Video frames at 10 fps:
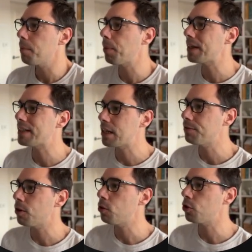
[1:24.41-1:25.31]
By
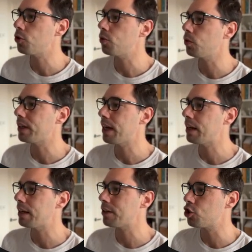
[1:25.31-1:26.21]
default, you get
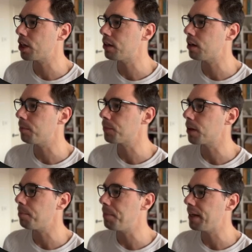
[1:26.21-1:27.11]
an agenda,
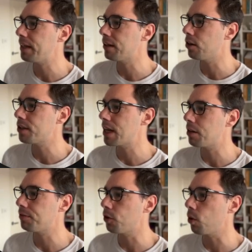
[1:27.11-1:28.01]
meeting notes,
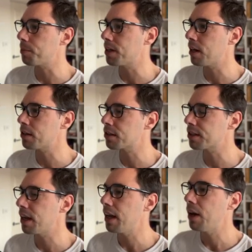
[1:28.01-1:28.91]
and follow-up tasks,